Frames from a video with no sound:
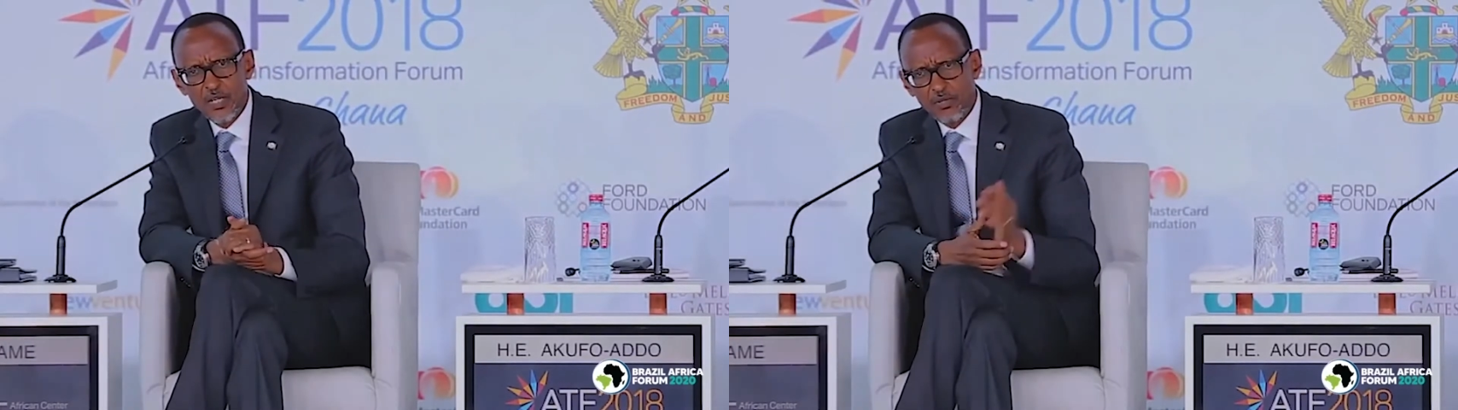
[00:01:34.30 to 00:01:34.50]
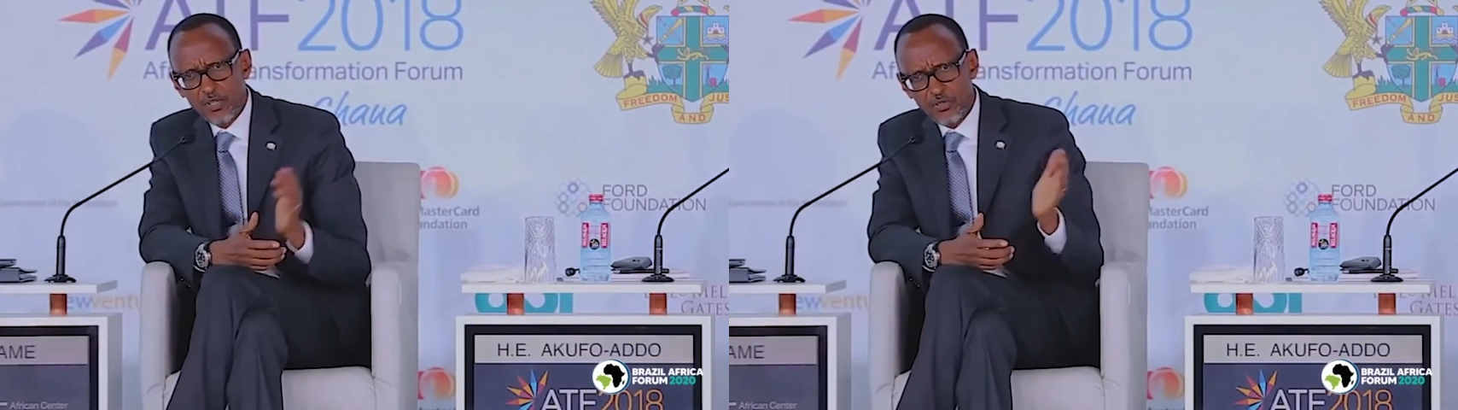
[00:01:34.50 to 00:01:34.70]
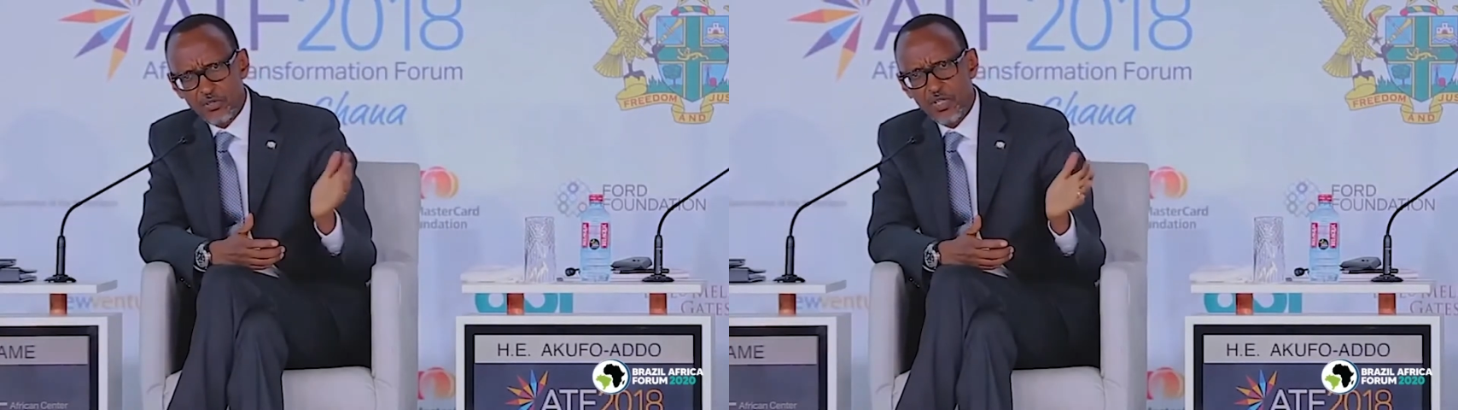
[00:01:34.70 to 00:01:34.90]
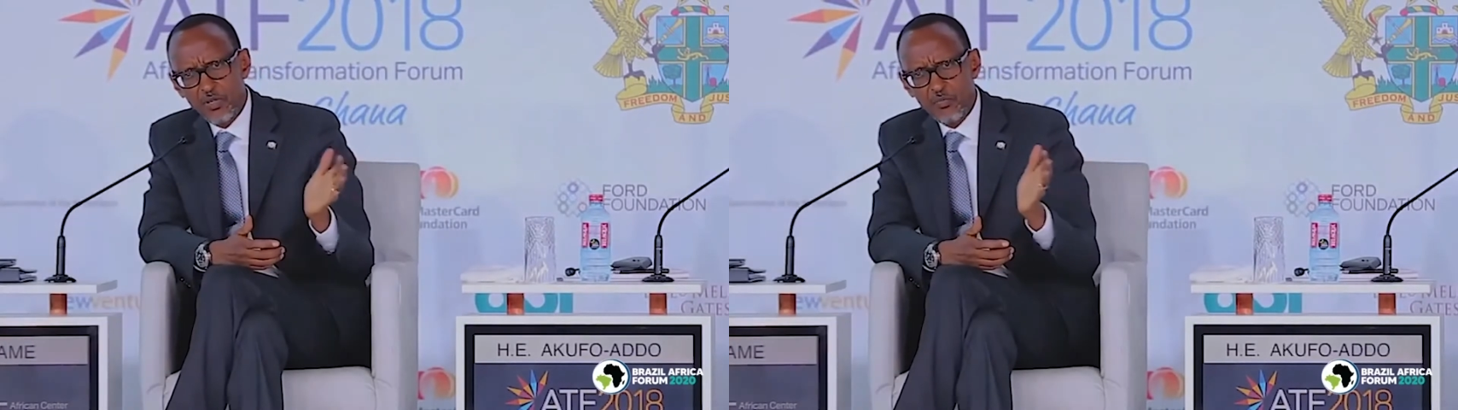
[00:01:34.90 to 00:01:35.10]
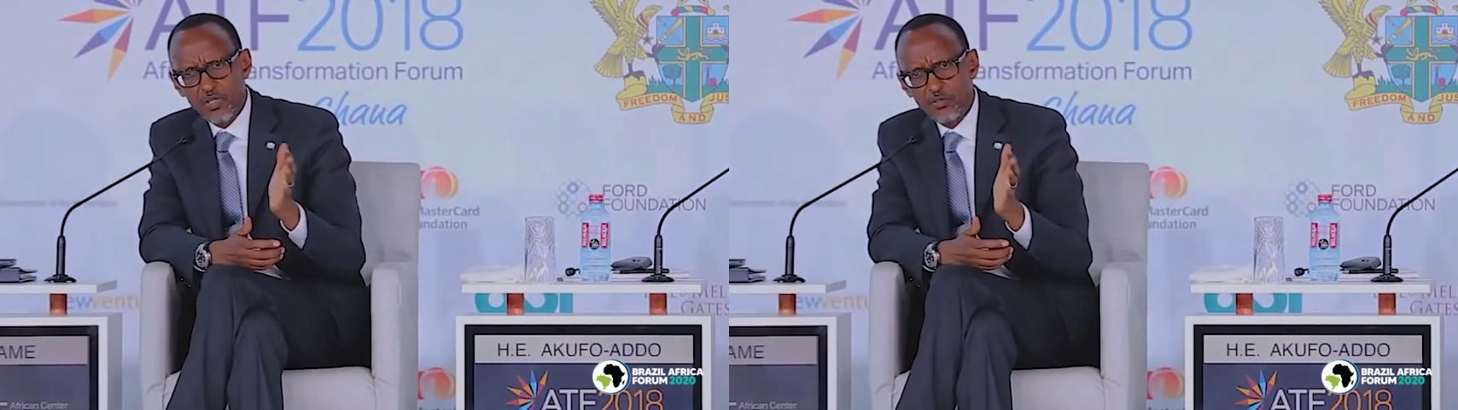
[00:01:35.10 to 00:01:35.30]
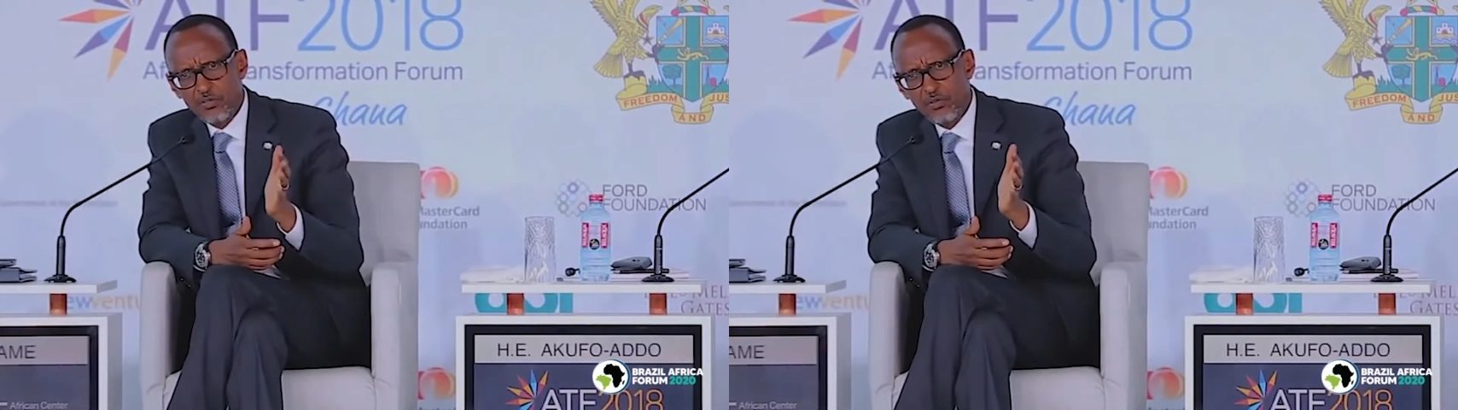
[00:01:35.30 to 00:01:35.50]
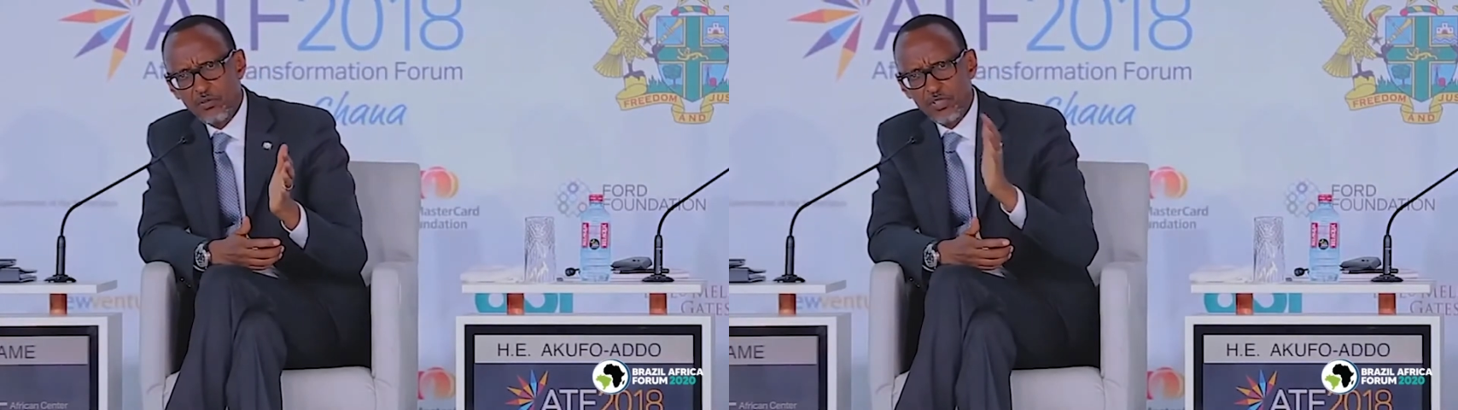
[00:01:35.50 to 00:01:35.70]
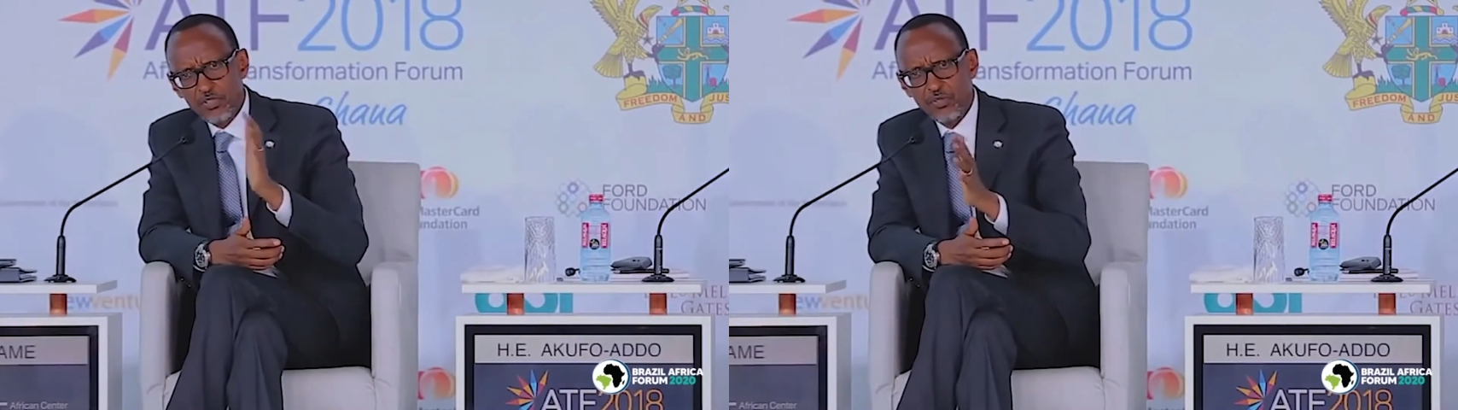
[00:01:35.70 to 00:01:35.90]
And we are talking about
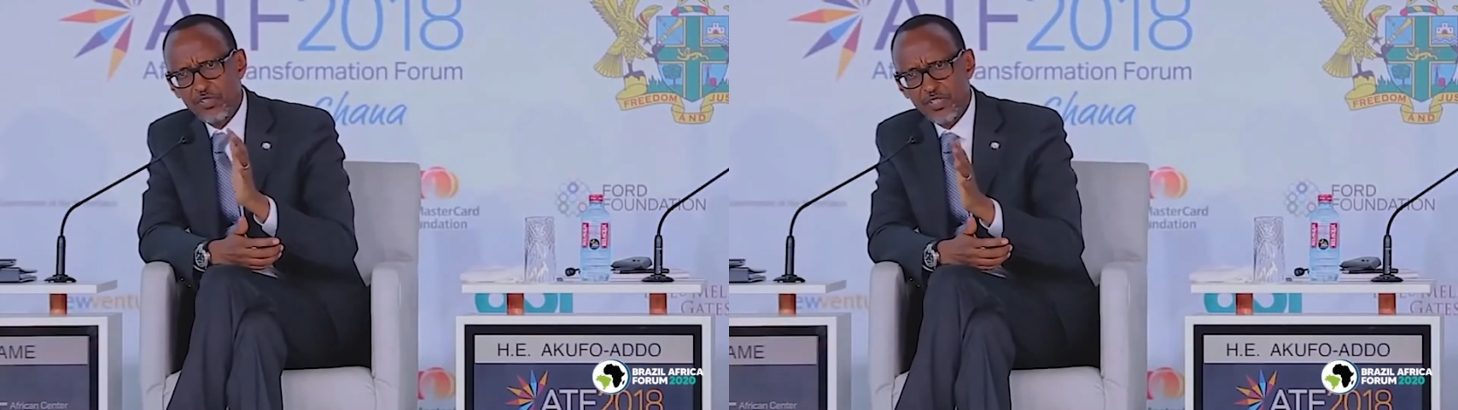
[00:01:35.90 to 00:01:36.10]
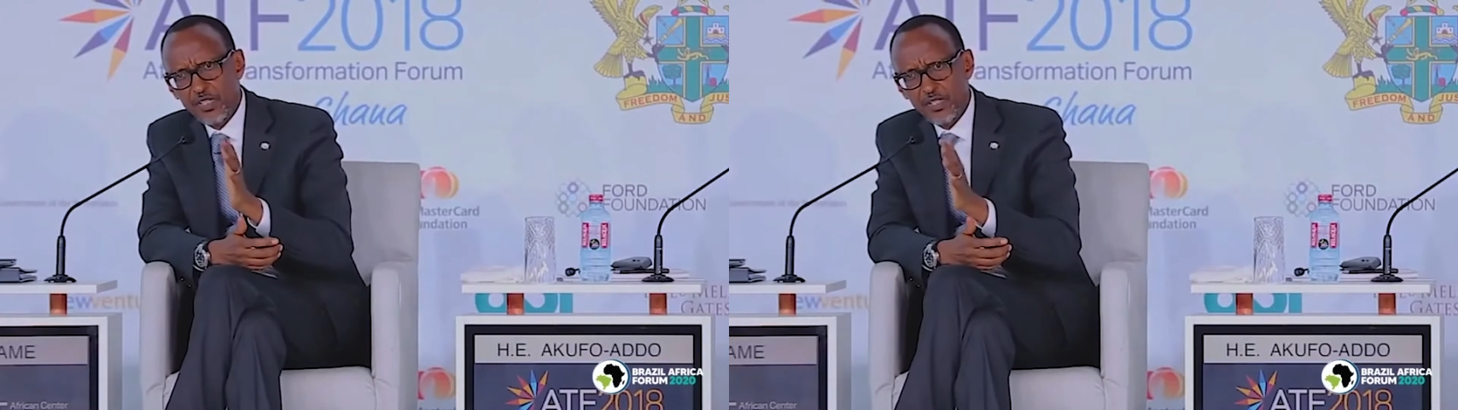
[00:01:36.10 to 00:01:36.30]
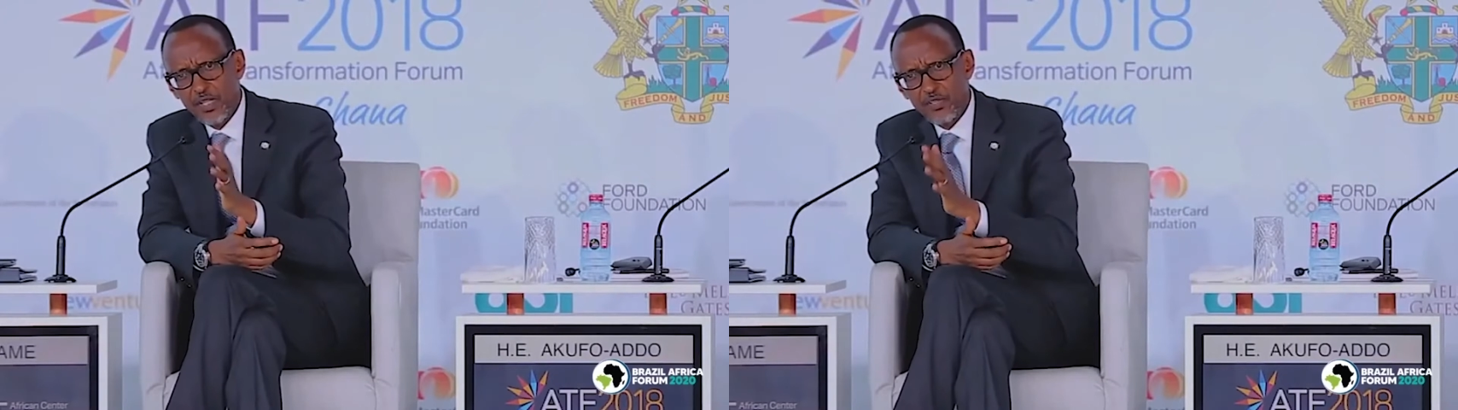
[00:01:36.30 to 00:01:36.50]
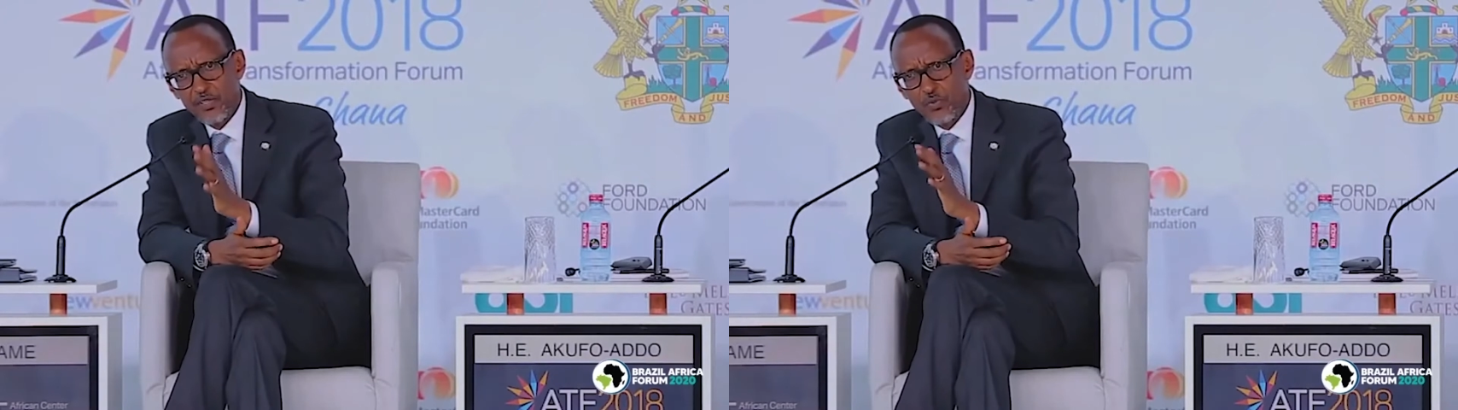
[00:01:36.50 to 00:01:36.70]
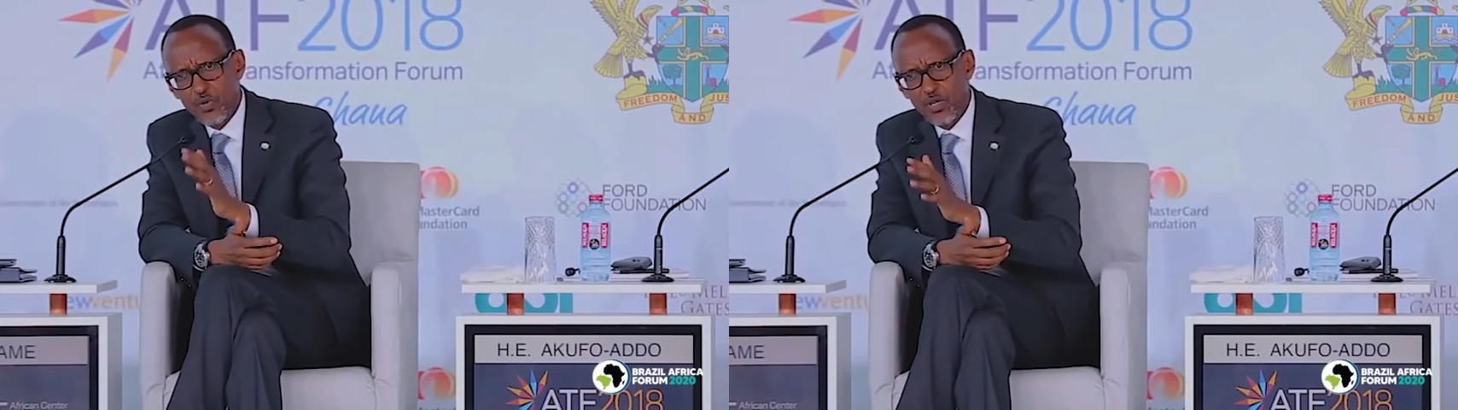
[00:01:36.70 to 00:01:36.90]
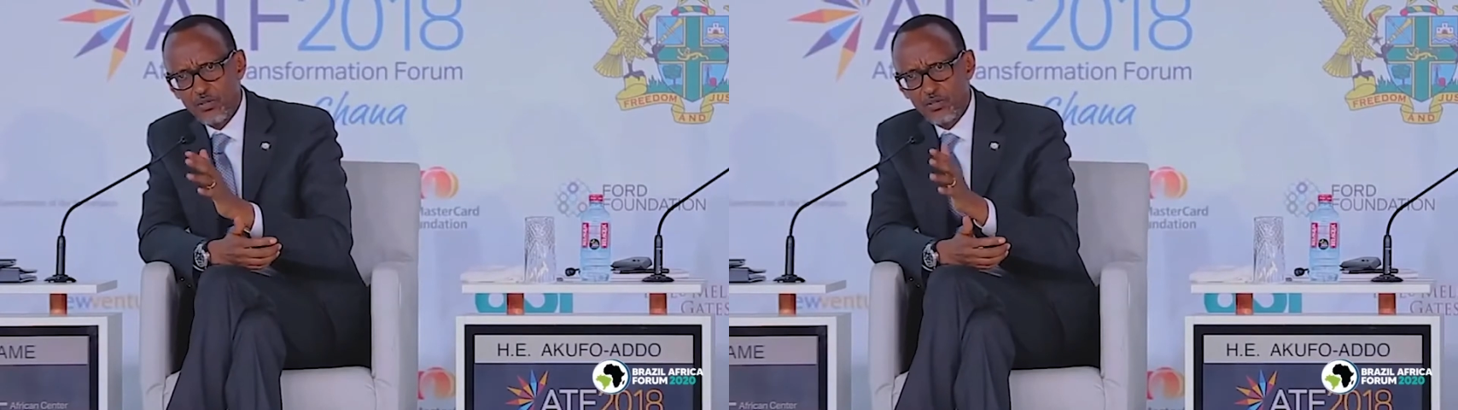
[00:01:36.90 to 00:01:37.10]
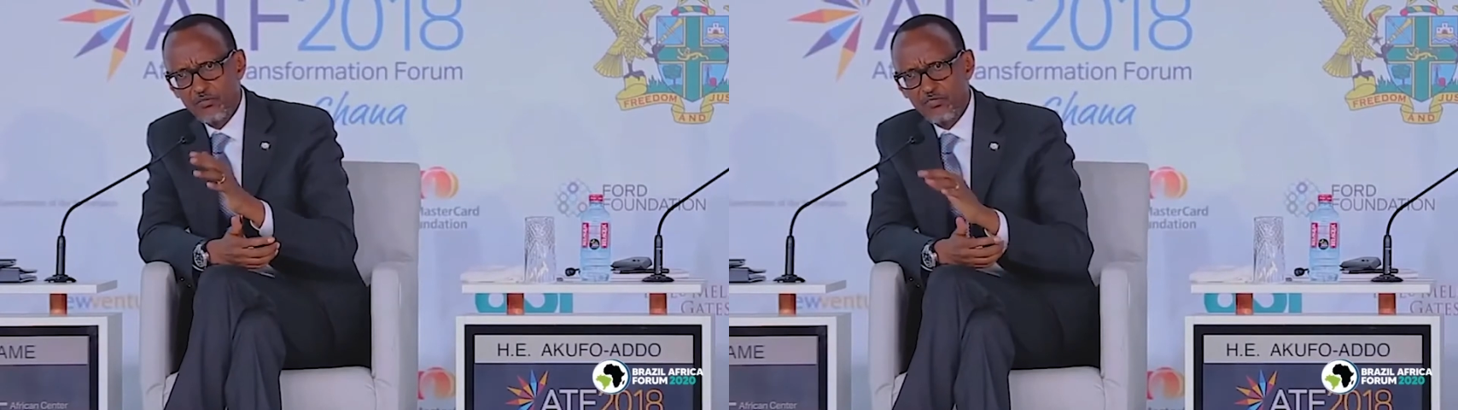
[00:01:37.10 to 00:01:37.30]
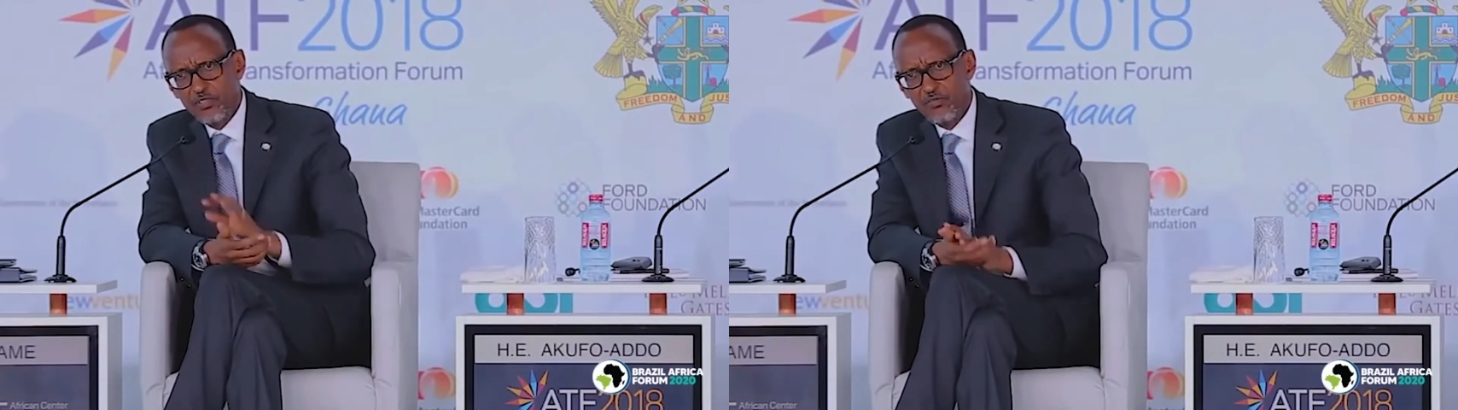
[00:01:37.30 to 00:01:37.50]
resources as well
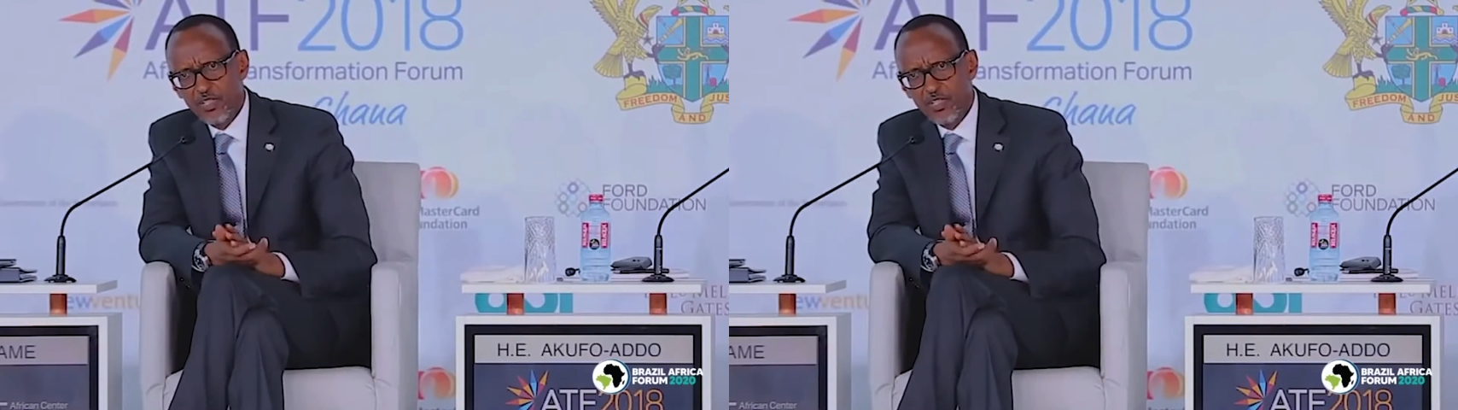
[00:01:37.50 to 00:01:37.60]
of